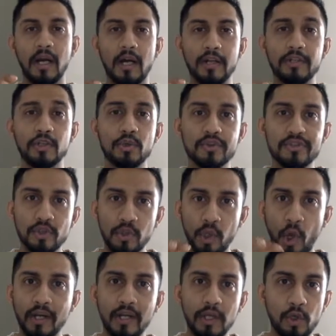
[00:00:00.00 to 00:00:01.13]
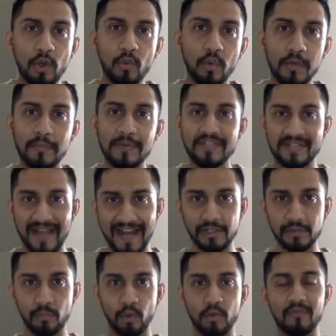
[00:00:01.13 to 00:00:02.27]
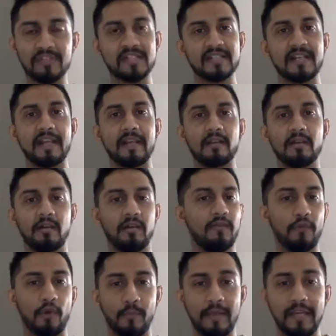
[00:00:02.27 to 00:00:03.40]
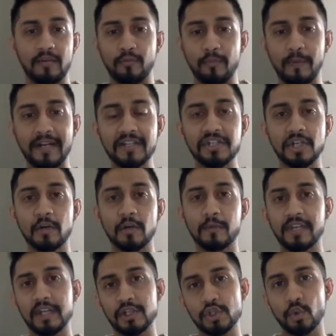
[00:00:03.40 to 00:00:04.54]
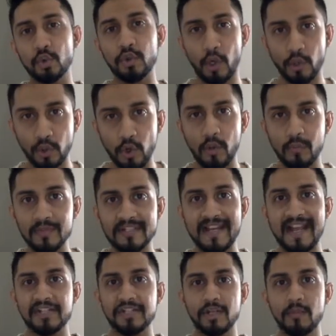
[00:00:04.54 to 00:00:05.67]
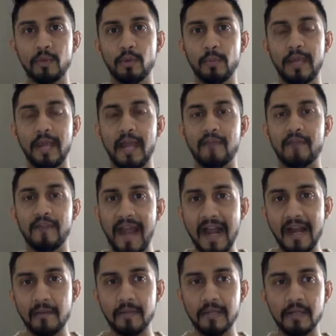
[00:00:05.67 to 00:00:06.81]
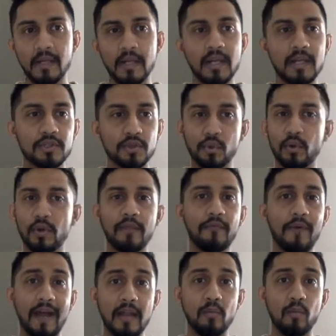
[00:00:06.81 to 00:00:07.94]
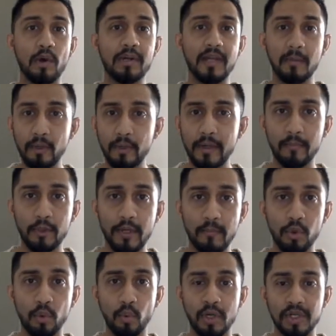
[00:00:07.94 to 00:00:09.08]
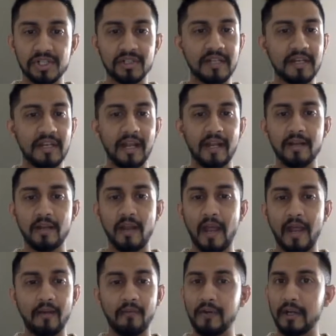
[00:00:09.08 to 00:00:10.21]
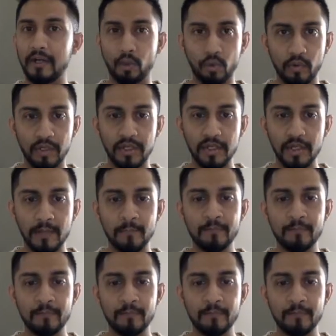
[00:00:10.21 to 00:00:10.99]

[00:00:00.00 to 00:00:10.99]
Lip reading: use to log into your WordPress dashboard, which is like for me it would be digitalpratikshow.com/wp-admin. So if I want www version, then I can have it over here.